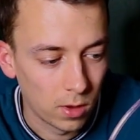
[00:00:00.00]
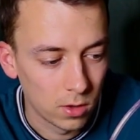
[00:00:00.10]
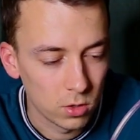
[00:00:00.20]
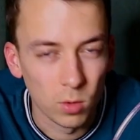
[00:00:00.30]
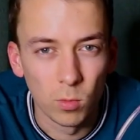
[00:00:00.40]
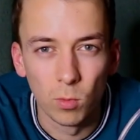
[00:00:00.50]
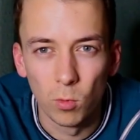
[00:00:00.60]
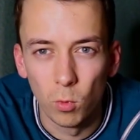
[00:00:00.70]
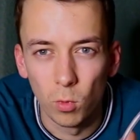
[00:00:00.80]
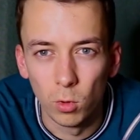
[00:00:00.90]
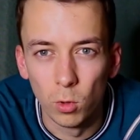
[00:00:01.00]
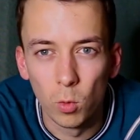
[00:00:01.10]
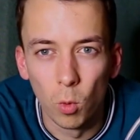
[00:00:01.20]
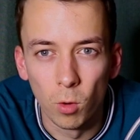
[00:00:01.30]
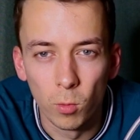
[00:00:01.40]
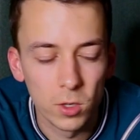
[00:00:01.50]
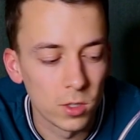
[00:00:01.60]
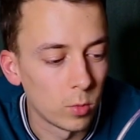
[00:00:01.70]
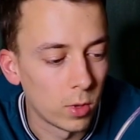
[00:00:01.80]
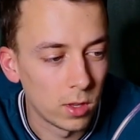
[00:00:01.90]
Some lukewarm
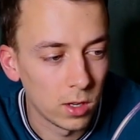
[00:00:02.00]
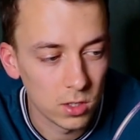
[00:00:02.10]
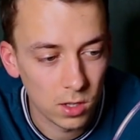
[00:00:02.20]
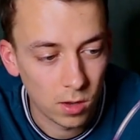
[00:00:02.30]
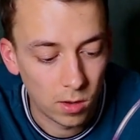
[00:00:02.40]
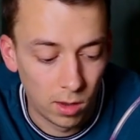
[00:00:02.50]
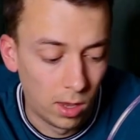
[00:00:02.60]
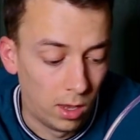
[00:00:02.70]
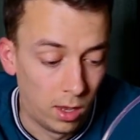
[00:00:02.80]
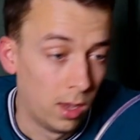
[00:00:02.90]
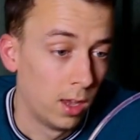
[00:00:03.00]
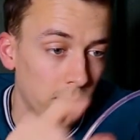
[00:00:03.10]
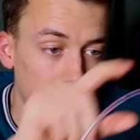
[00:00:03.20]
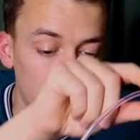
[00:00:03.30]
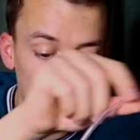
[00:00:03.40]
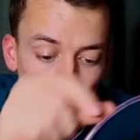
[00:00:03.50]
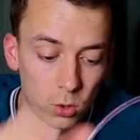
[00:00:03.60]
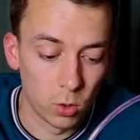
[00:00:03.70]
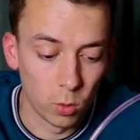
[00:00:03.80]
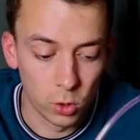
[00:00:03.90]
water with yeast. That just goes
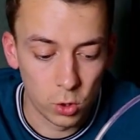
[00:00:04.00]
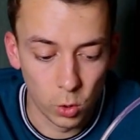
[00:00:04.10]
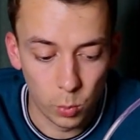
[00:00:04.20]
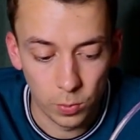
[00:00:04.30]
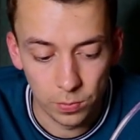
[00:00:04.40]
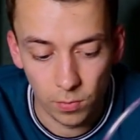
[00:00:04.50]
through a tube